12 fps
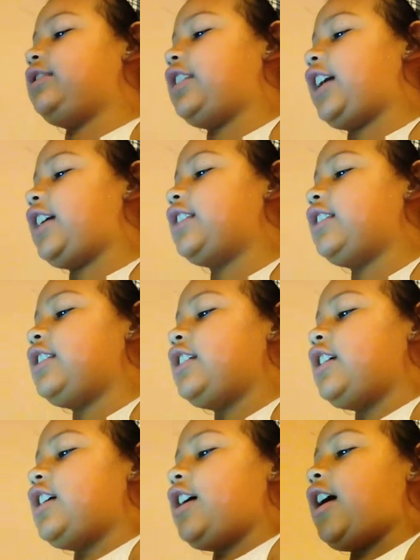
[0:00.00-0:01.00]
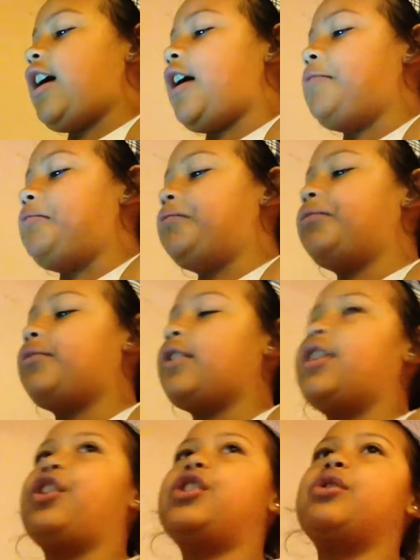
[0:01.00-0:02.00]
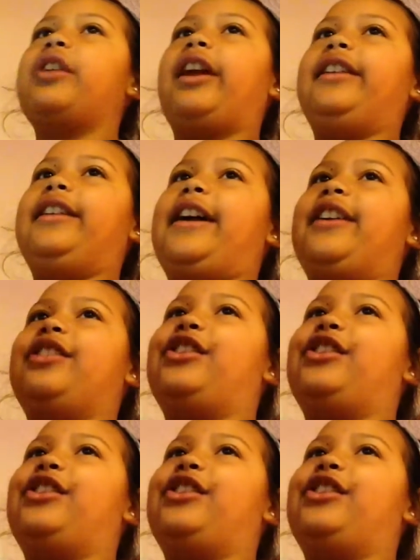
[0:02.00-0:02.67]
yeah. Um, this one I like a